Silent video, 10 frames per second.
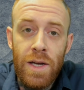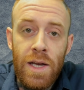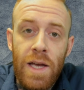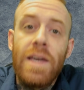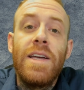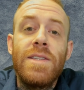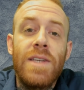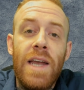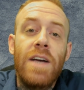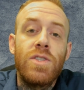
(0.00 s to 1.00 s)
and kids
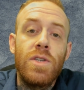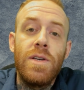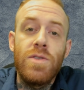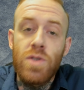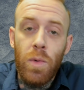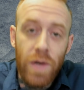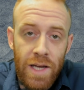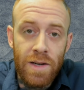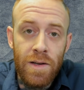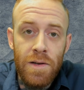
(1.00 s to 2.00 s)
can actually zone
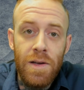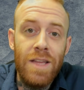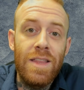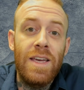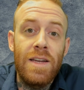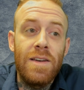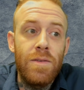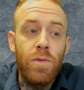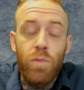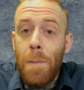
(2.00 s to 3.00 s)
in and they can
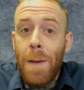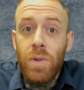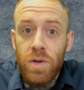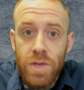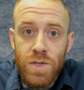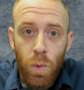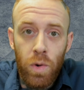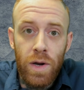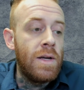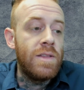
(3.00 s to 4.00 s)
remember the
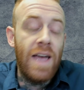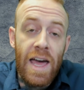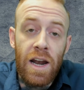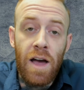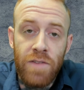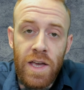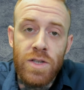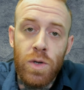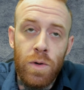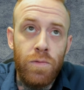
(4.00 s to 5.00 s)
story. The NIV
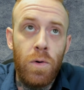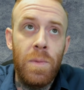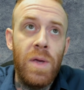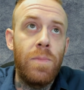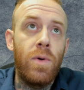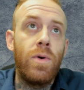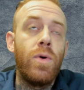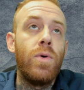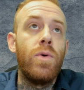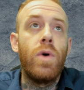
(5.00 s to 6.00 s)
is good for people
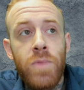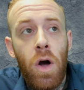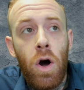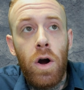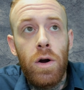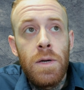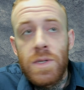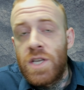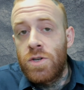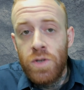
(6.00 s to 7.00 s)
who are
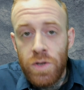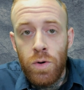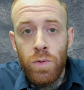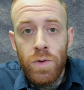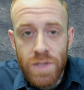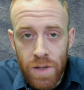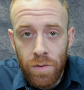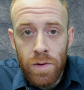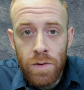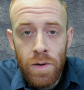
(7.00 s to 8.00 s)
potentially new
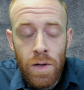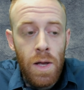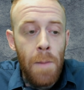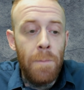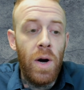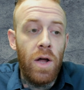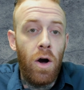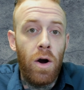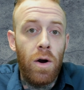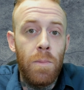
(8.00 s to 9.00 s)
still, but
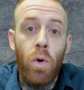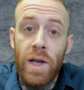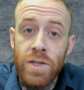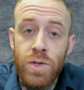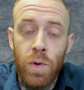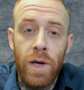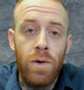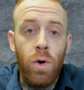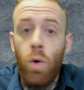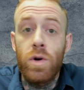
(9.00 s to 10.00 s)
are more into it,
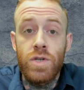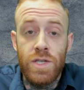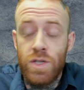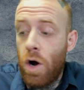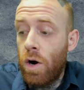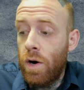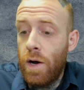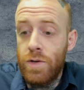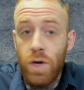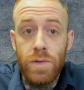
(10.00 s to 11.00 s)
or just are
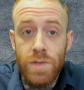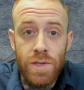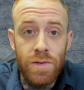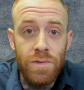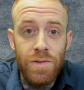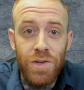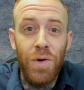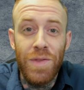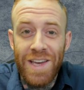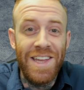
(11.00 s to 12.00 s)
adults,
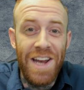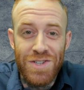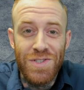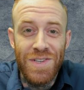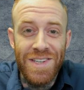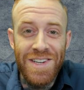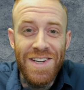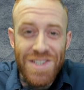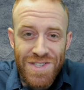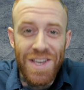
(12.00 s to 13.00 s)
and they can actually
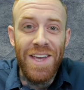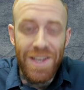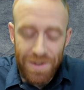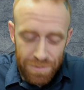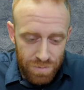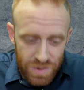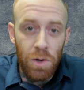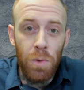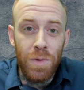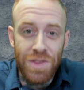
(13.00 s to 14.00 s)
sit and
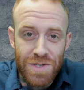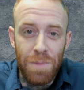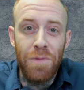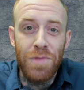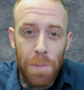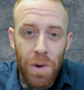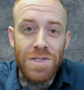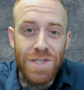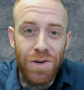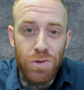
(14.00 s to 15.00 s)
deal with some of the
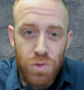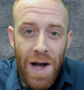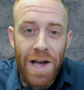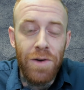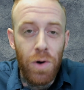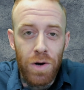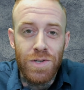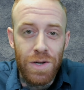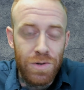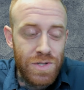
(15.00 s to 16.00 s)
parts that are dry or hard
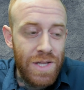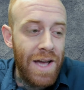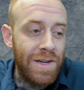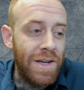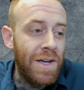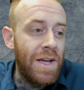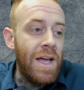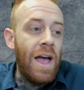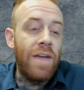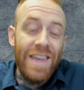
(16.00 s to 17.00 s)
to understand.
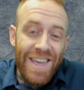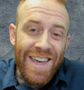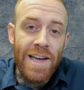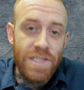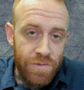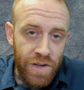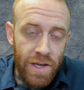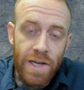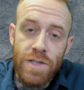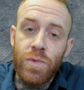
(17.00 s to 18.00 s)
And the ESV
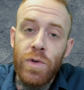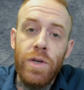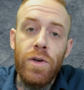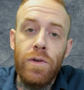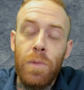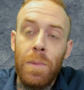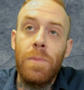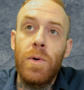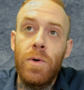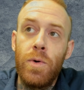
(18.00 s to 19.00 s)
is really good for
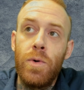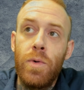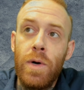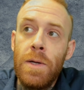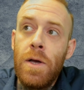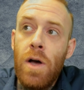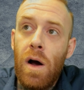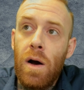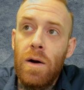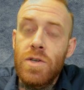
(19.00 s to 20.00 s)
people who
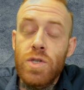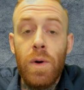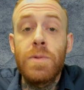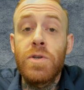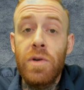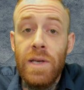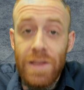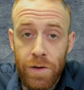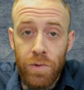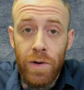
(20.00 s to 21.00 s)
are scripturally
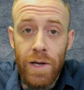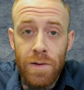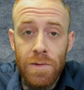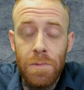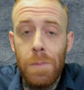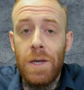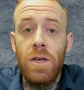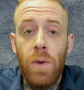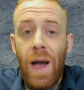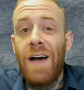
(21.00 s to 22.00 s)
literate, meaning
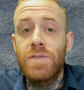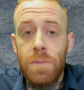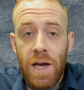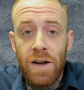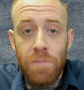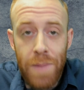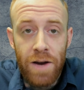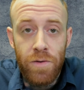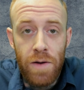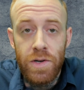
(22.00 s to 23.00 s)
you have some kind of
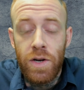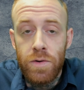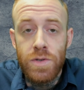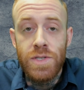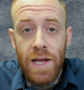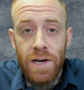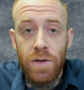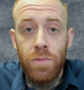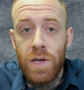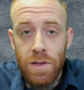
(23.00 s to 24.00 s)
background in understanding
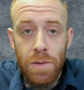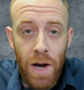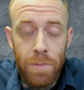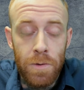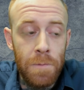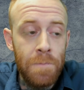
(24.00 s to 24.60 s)
and reading the Bible,